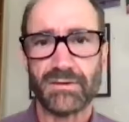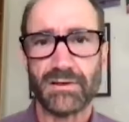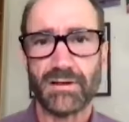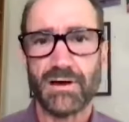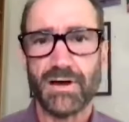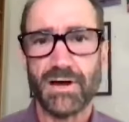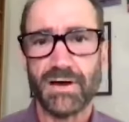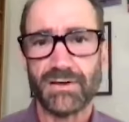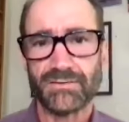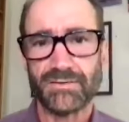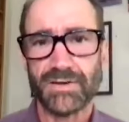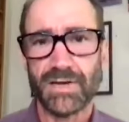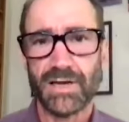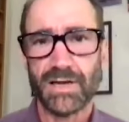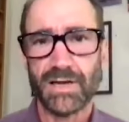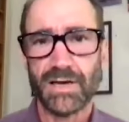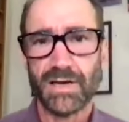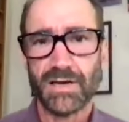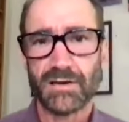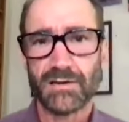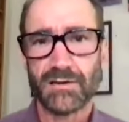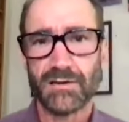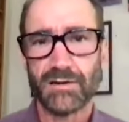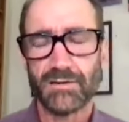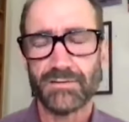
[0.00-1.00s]
loss,
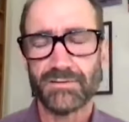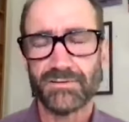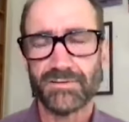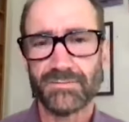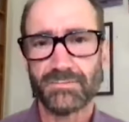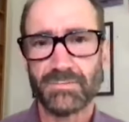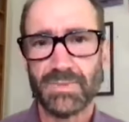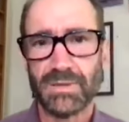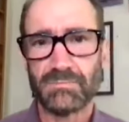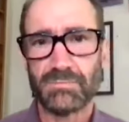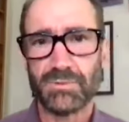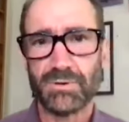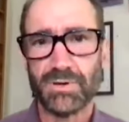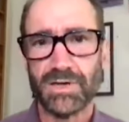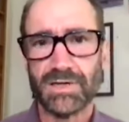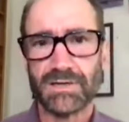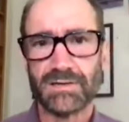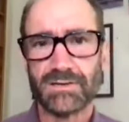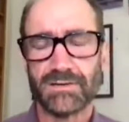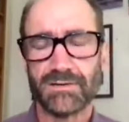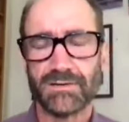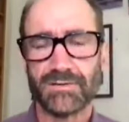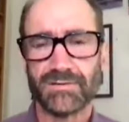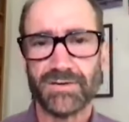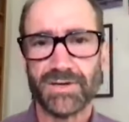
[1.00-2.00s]
occurs as people hit
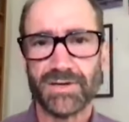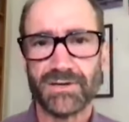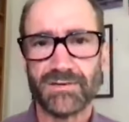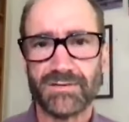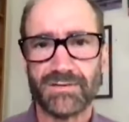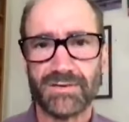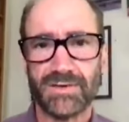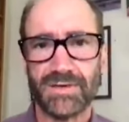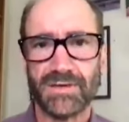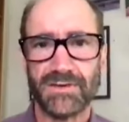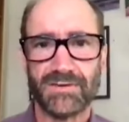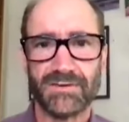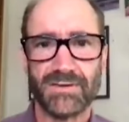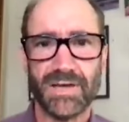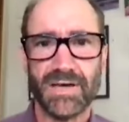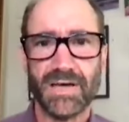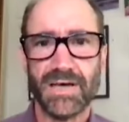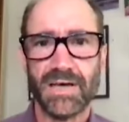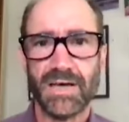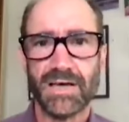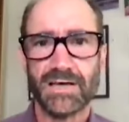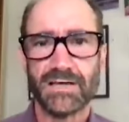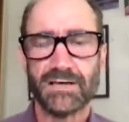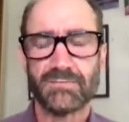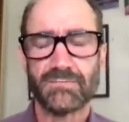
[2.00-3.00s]
their 60s.
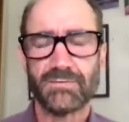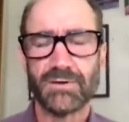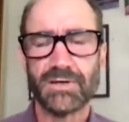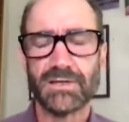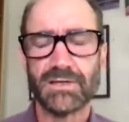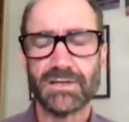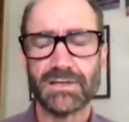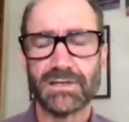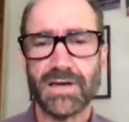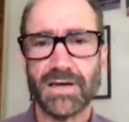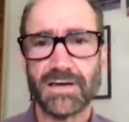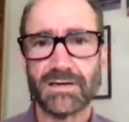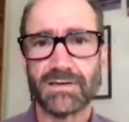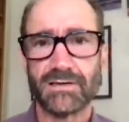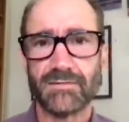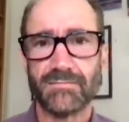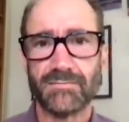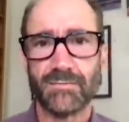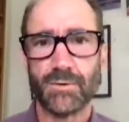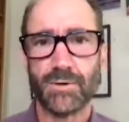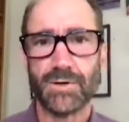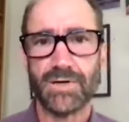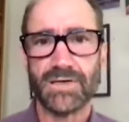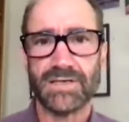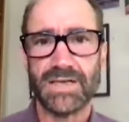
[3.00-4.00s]
And you'd really like to
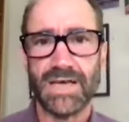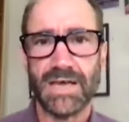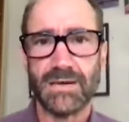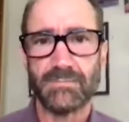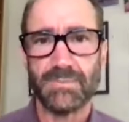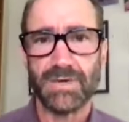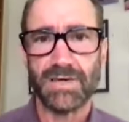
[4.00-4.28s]
avoid that